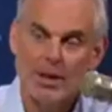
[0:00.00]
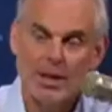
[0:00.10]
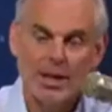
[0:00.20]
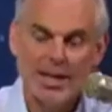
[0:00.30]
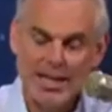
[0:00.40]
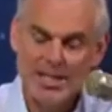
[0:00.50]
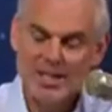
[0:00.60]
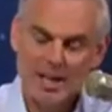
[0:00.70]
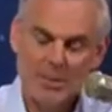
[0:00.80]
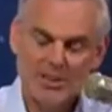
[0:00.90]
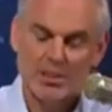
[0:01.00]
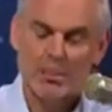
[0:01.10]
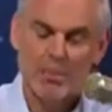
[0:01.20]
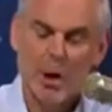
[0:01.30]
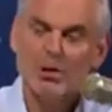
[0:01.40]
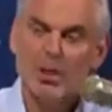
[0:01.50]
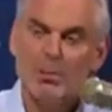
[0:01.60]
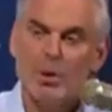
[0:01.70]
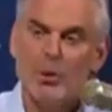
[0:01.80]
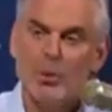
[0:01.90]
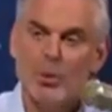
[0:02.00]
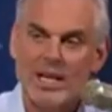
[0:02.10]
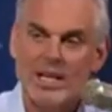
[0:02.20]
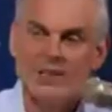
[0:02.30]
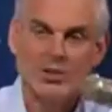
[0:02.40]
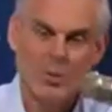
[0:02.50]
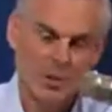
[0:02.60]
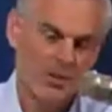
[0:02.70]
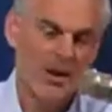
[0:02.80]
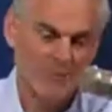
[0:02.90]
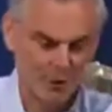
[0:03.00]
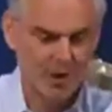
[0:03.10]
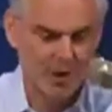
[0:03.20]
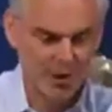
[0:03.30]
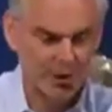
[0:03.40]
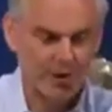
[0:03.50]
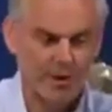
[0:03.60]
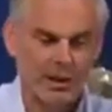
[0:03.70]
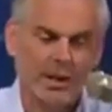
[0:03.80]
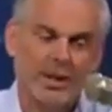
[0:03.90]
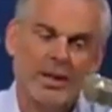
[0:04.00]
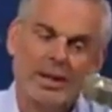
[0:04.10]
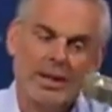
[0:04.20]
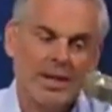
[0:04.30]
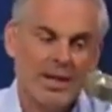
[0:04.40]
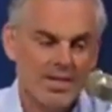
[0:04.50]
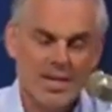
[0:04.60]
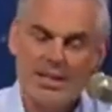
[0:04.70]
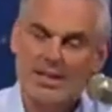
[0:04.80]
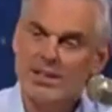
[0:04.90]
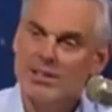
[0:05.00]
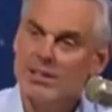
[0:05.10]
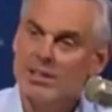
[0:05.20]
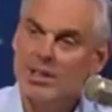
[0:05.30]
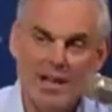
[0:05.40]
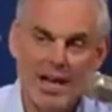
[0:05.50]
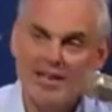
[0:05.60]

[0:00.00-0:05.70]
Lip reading: he's going to miss multiple weeks with a foot injury. I said this the last